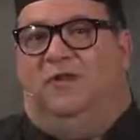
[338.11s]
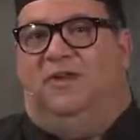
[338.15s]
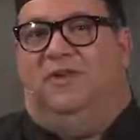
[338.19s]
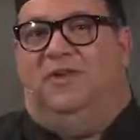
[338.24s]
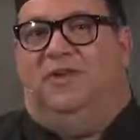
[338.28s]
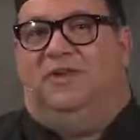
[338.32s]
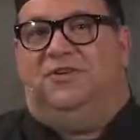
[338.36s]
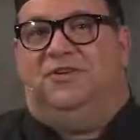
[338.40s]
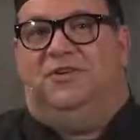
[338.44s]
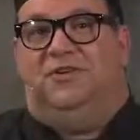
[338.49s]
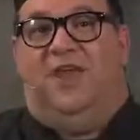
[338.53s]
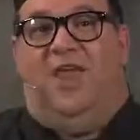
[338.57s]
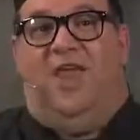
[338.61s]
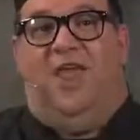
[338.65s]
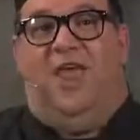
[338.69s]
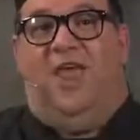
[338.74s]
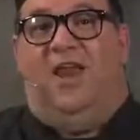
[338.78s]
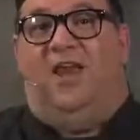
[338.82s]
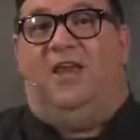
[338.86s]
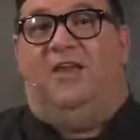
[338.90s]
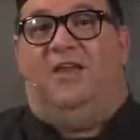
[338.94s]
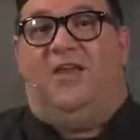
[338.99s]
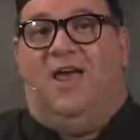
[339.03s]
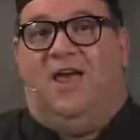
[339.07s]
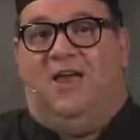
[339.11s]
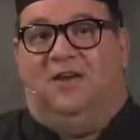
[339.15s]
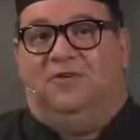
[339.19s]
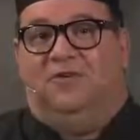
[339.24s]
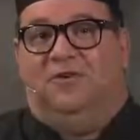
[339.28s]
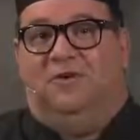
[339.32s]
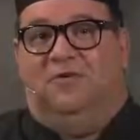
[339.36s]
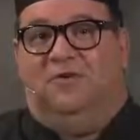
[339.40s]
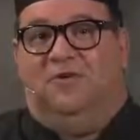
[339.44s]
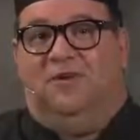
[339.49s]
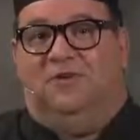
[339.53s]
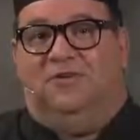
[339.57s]
addition to any
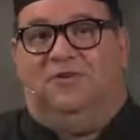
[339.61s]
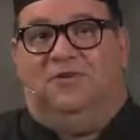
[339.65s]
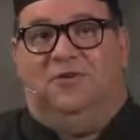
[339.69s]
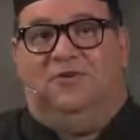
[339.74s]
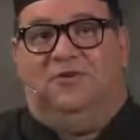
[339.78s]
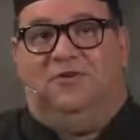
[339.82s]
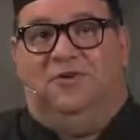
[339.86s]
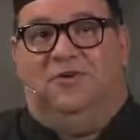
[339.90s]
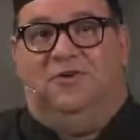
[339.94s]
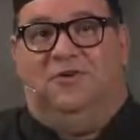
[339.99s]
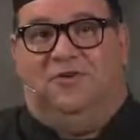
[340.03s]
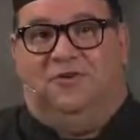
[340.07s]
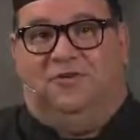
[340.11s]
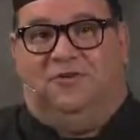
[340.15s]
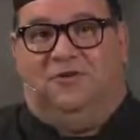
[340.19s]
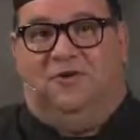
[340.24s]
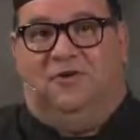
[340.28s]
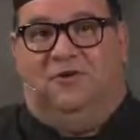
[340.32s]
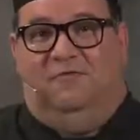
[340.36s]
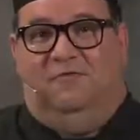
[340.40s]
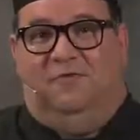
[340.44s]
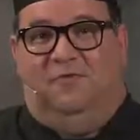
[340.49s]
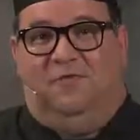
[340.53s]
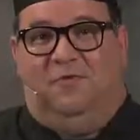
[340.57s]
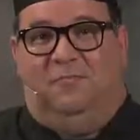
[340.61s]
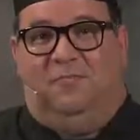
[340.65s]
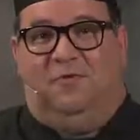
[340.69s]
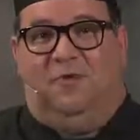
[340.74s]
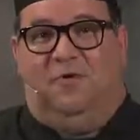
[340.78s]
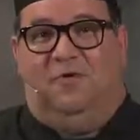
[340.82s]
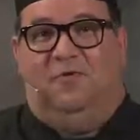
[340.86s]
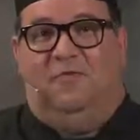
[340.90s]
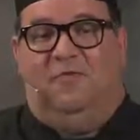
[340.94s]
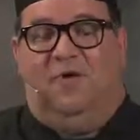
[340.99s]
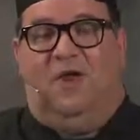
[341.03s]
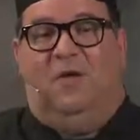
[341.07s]
nacho dish that you're going to serve with the
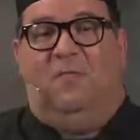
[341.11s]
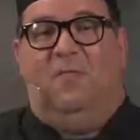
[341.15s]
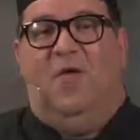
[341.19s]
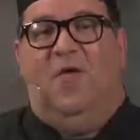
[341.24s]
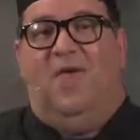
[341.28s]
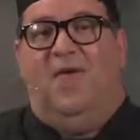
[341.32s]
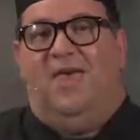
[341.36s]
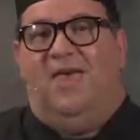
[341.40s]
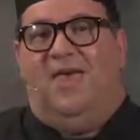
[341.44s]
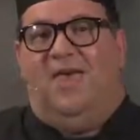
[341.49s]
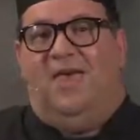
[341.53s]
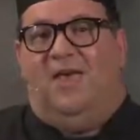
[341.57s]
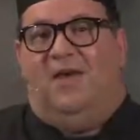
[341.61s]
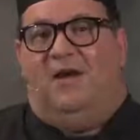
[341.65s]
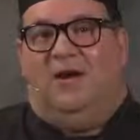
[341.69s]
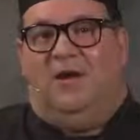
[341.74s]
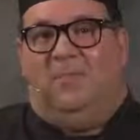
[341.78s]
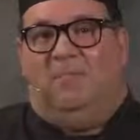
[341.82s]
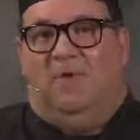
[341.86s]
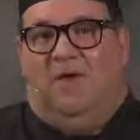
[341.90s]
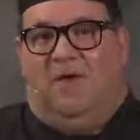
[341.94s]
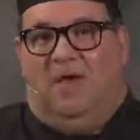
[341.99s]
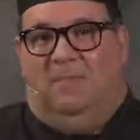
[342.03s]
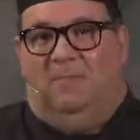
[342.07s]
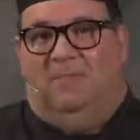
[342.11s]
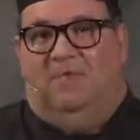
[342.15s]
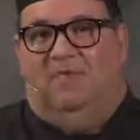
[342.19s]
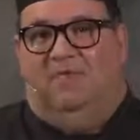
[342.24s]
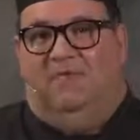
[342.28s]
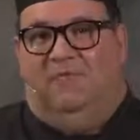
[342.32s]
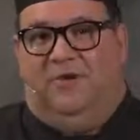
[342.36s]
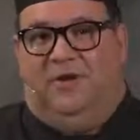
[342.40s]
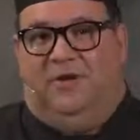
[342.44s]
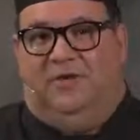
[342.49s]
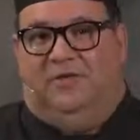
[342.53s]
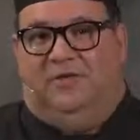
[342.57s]
program, and our papa
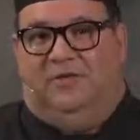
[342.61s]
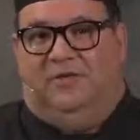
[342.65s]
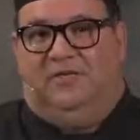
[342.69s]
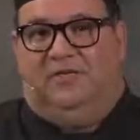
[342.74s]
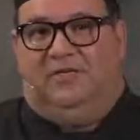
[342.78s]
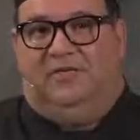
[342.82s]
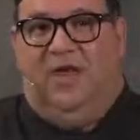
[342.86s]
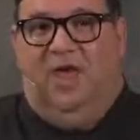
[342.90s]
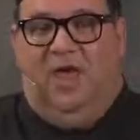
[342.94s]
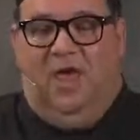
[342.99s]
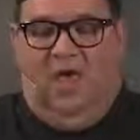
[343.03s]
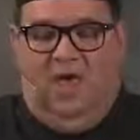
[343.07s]
fritas.